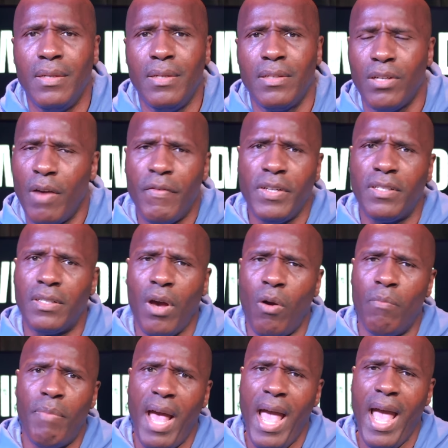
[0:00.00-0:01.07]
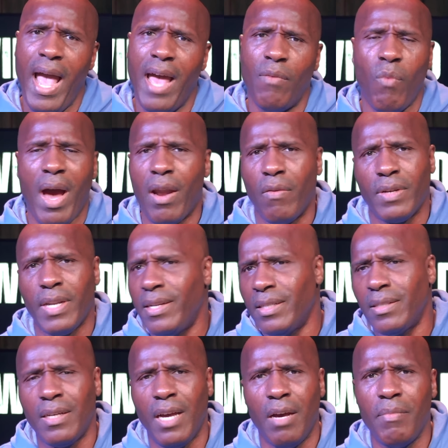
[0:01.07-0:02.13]
So if it's so bad, why don't they
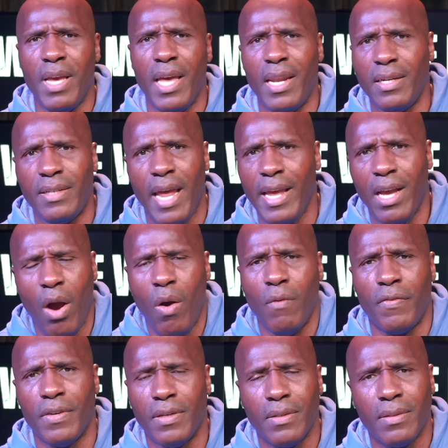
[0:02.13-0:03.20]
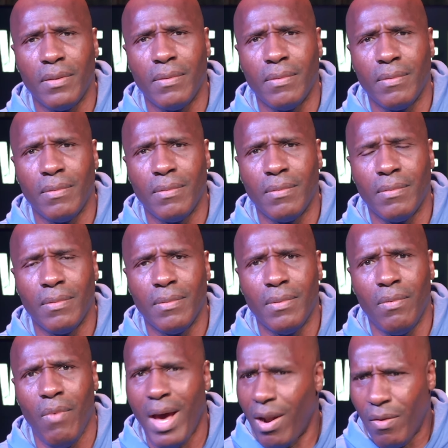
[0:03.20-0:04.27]
just come in and take over?
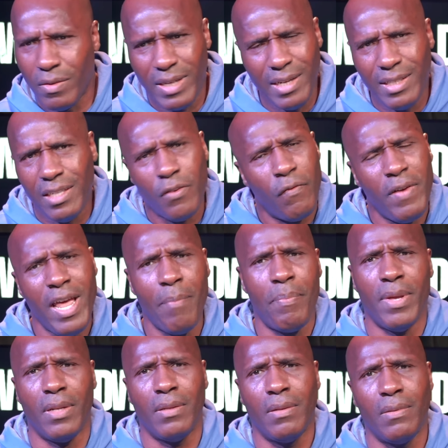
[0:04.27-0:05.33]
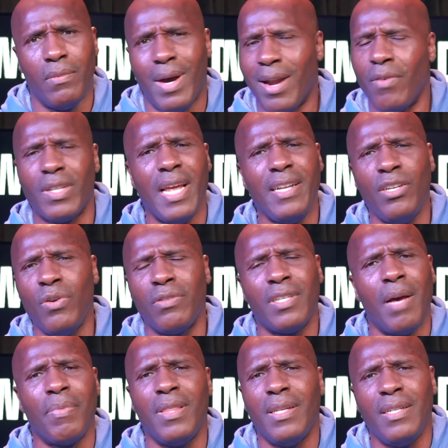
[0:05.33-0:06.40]
Why don't they just flip it? Why don't they do
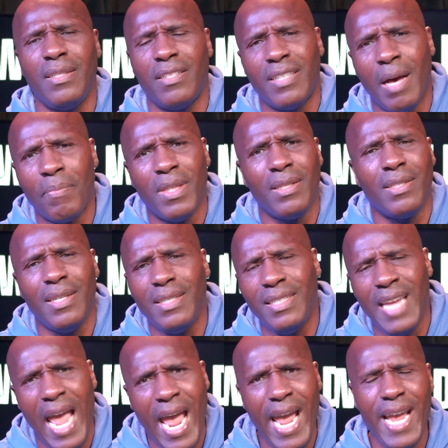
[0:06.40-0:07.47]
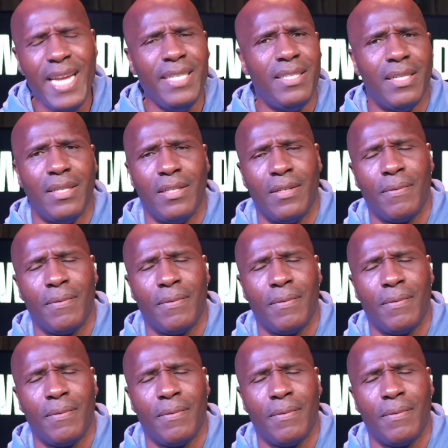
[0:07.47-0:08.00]
something, something to change it?